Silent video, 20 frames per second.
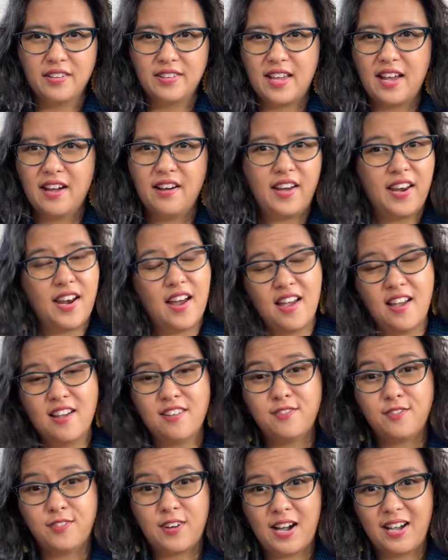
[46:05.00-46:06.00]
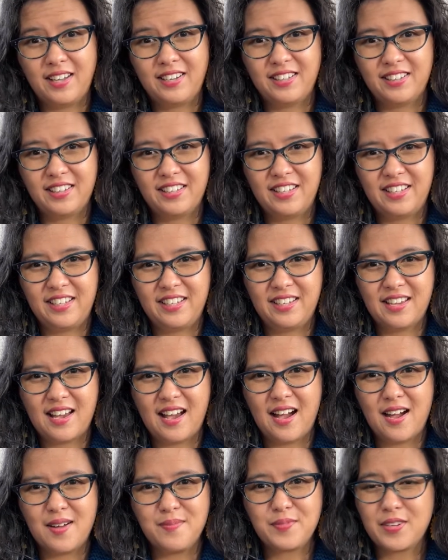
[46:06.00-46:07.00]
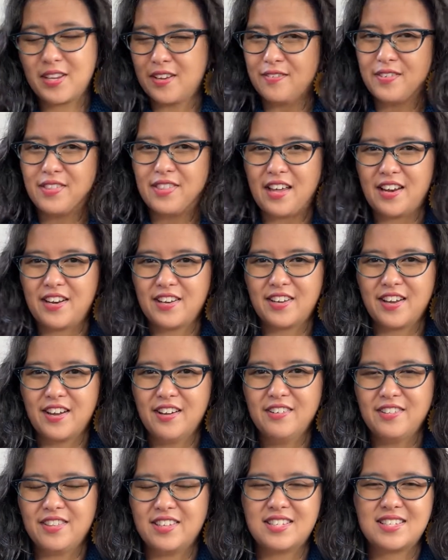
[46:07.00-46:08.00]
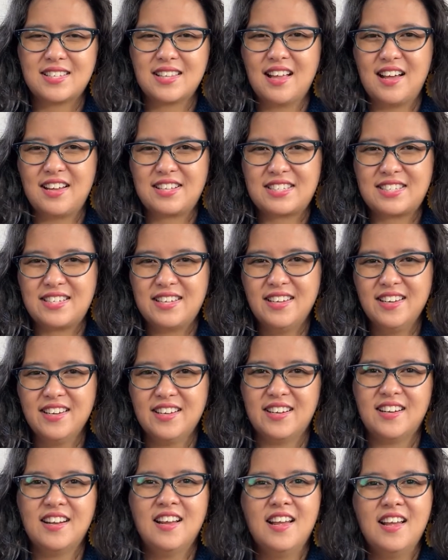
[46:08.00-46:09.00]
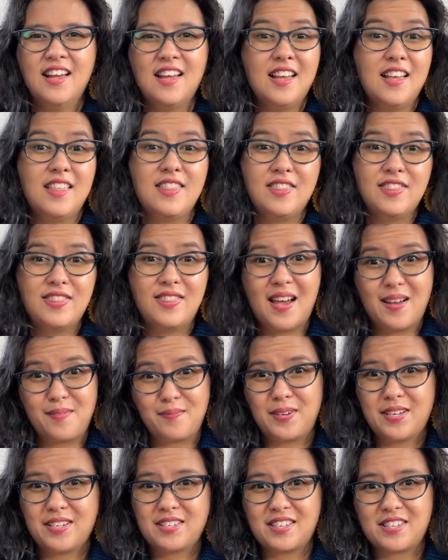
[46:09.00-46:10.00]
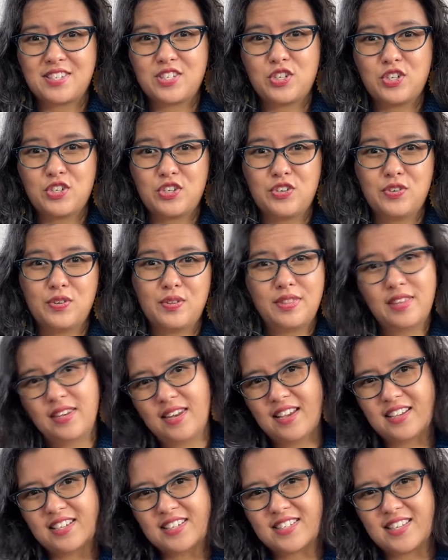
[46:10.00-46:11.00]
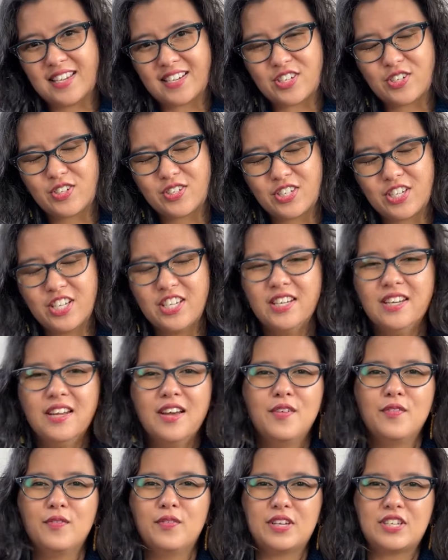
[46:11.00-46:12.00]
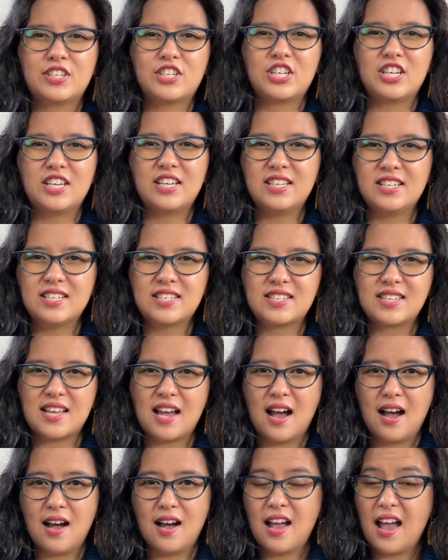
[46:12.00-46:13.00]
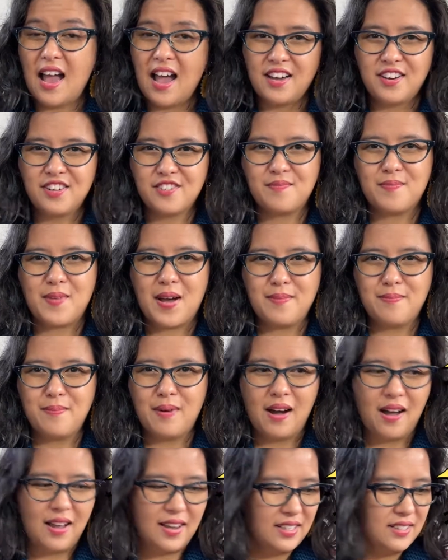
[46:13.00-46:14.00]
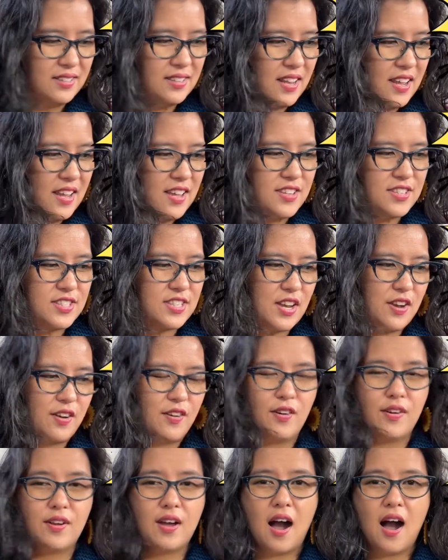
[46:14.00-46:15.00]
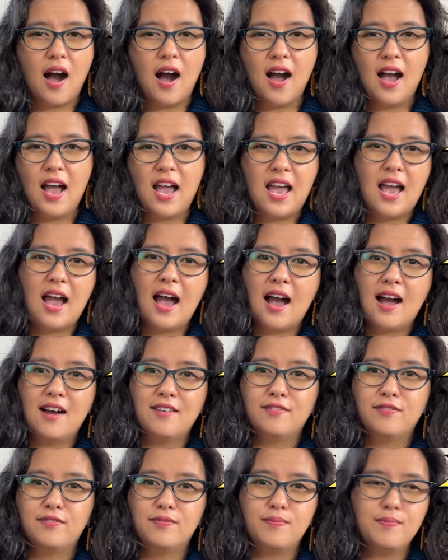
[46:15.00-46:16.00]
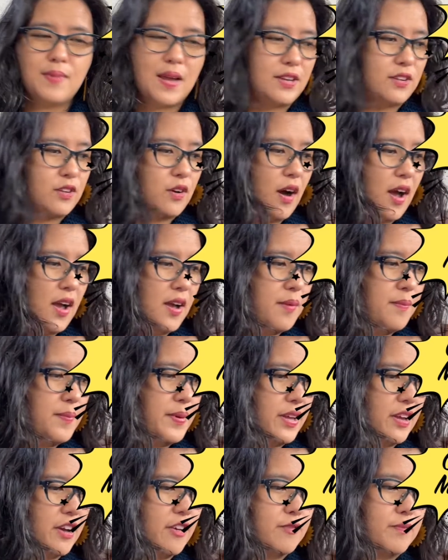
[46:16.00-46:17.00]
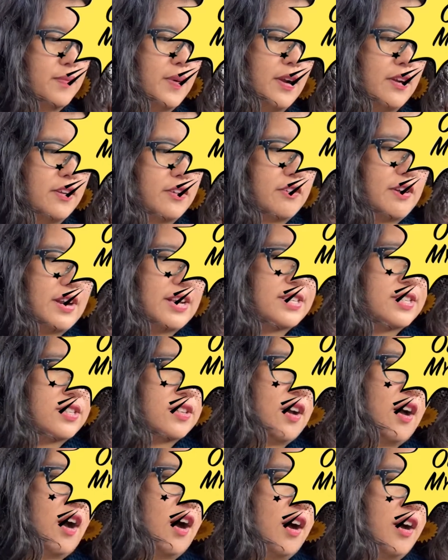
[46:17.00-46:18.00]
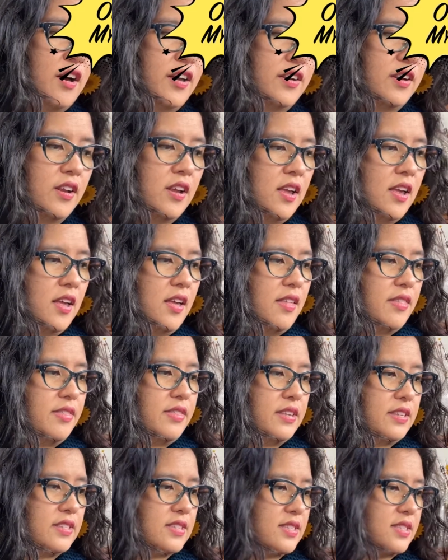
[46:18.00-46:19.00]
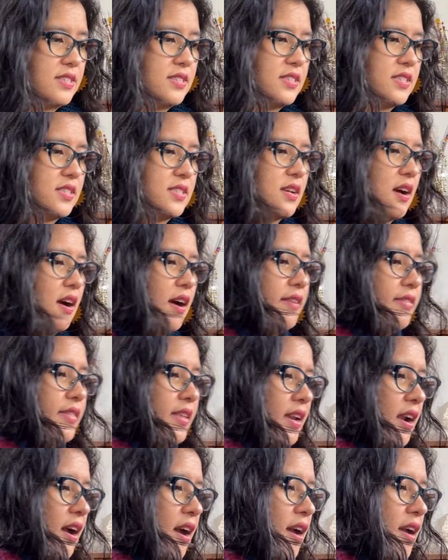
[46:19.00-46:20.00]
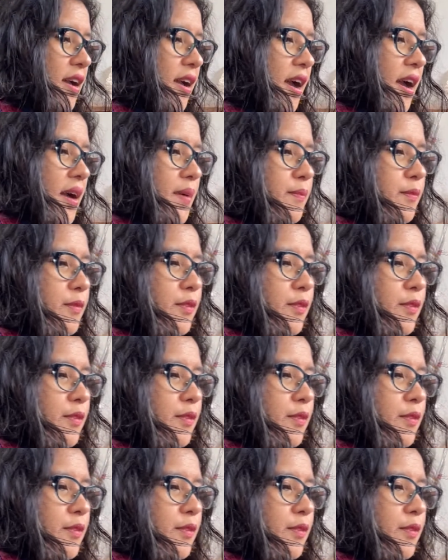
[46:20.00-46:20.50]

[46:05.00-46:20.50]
now, and I have finally given that a go this last year. That brings us to the next section, which is out of my mind. So I have made quite a bit of progress on this design that I am